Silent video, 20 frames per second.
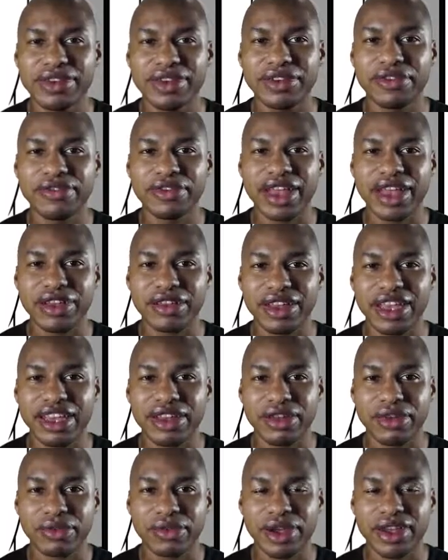
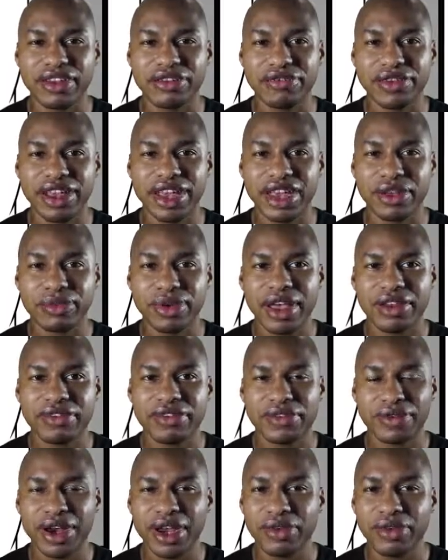Finally, we divide by
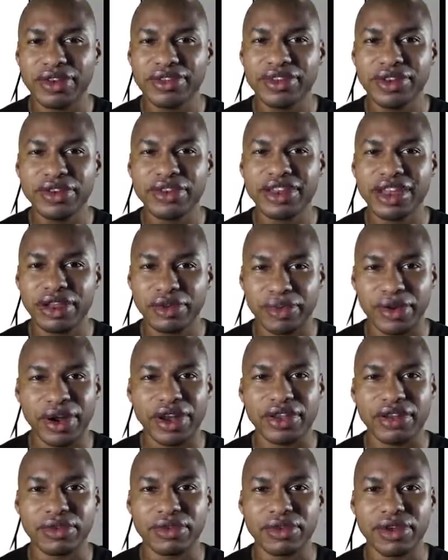3 resulting
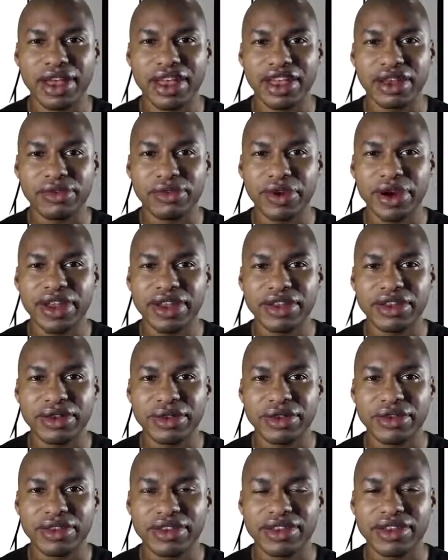1, 1, and 1.
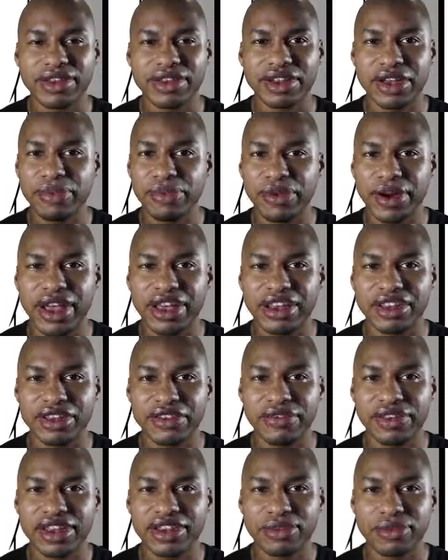The product
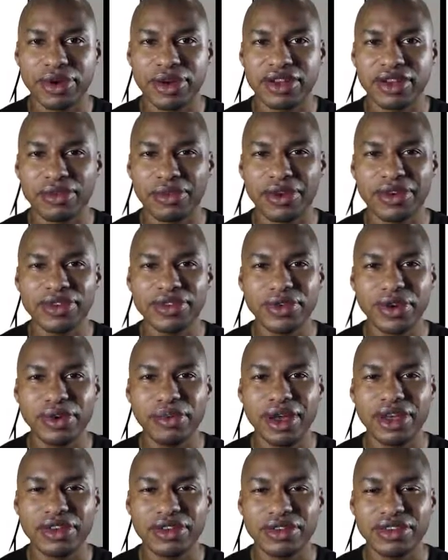of these multiples will
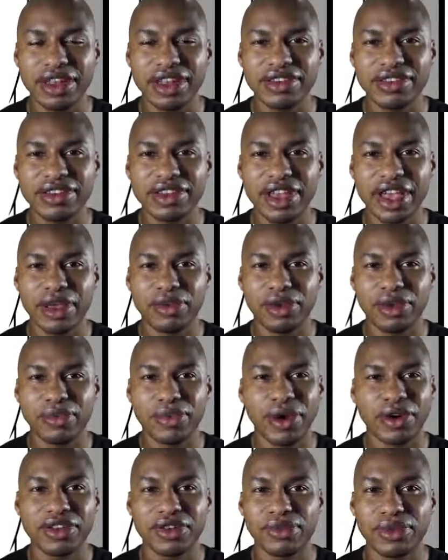be the least common
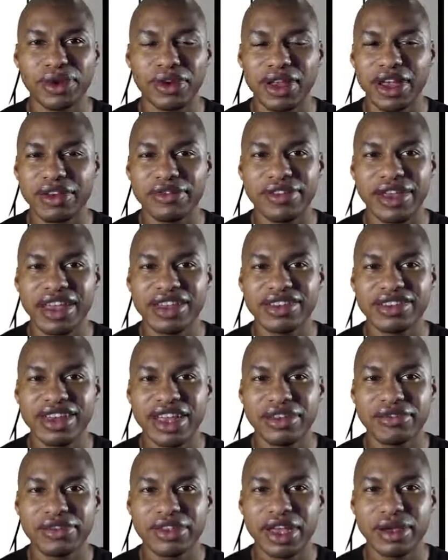multiple of that
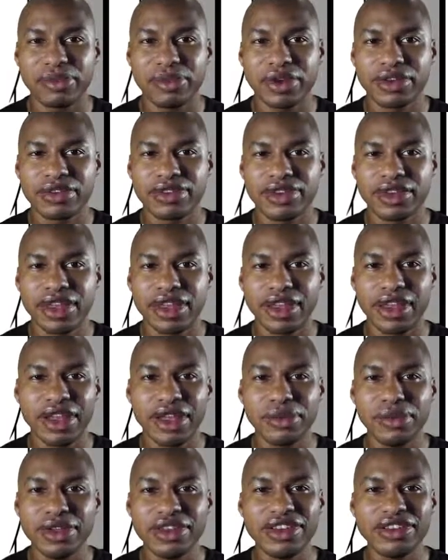set of numbers,
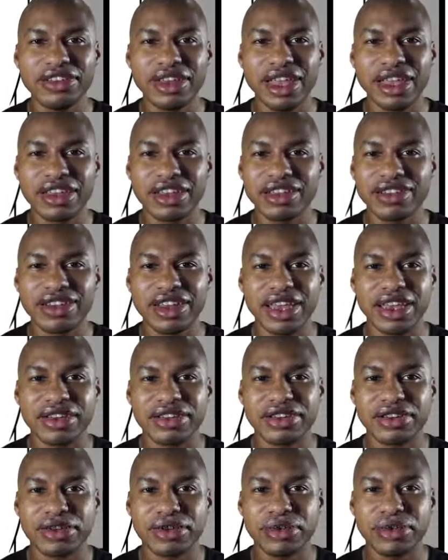which is
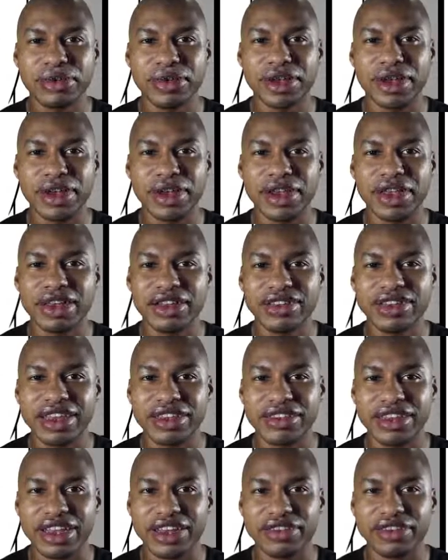96,
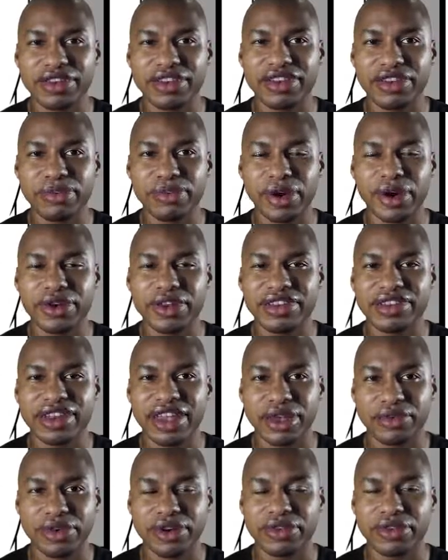since it is the smallest
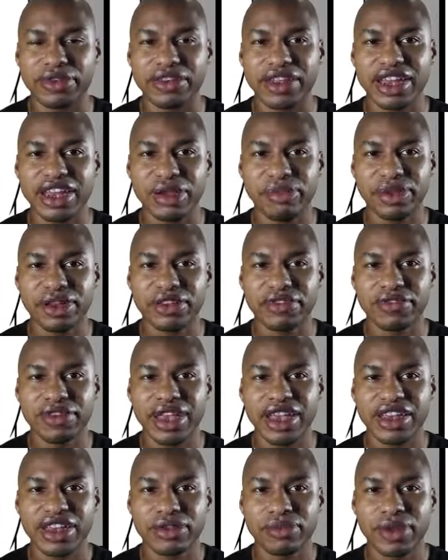number that can be
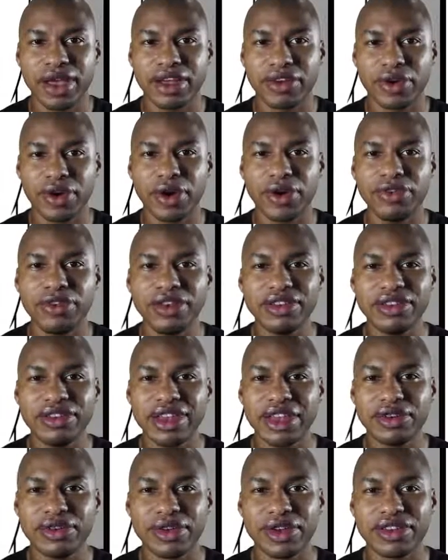divided by all those
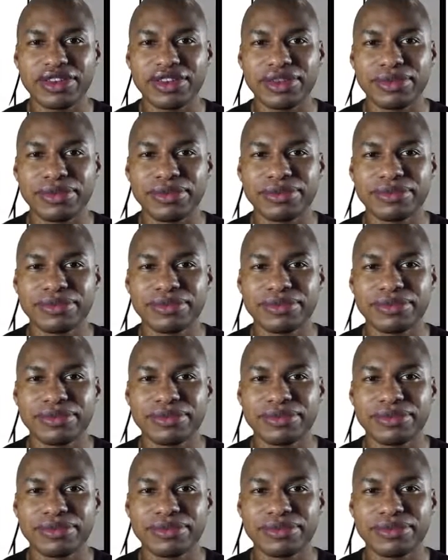numbers.